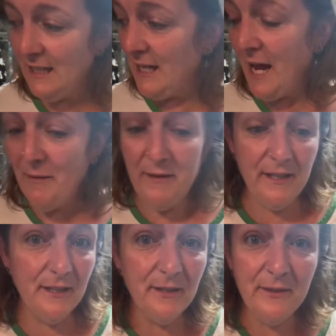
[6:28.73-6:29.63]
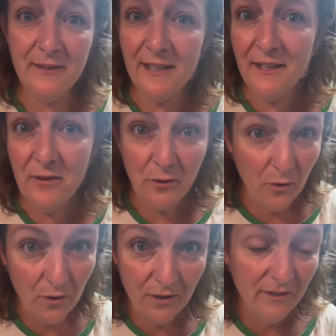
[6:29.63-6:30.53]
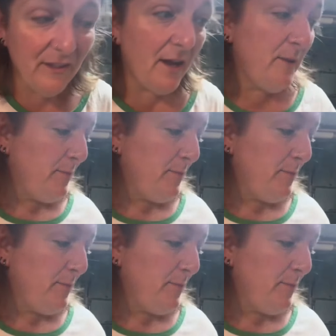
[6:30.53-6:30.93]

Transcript: I'm gonna do another 1/4 cup.